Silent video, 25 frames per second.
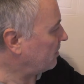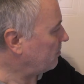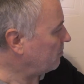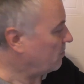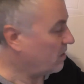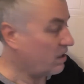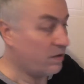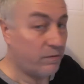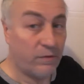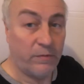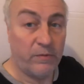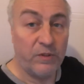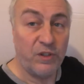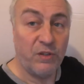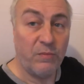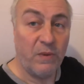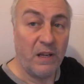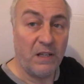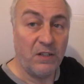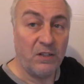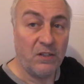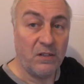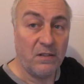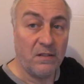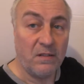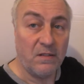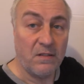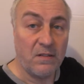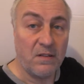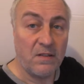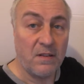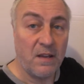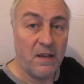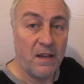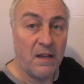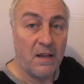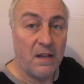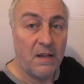minimum
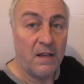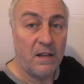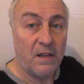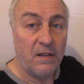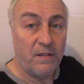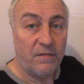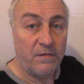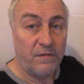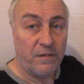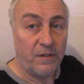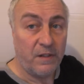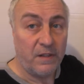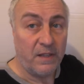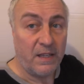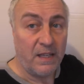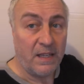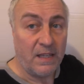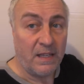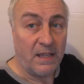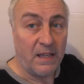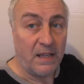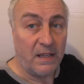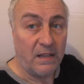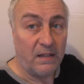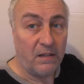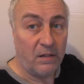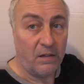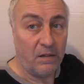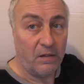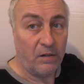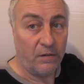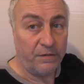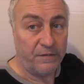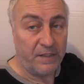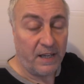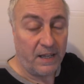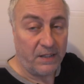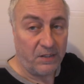dimensions for the
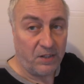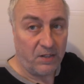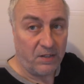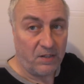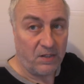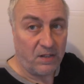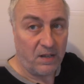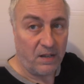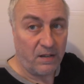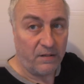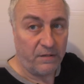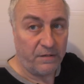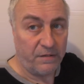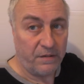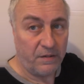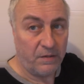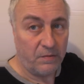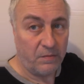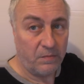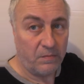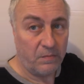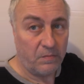loft hatch itself,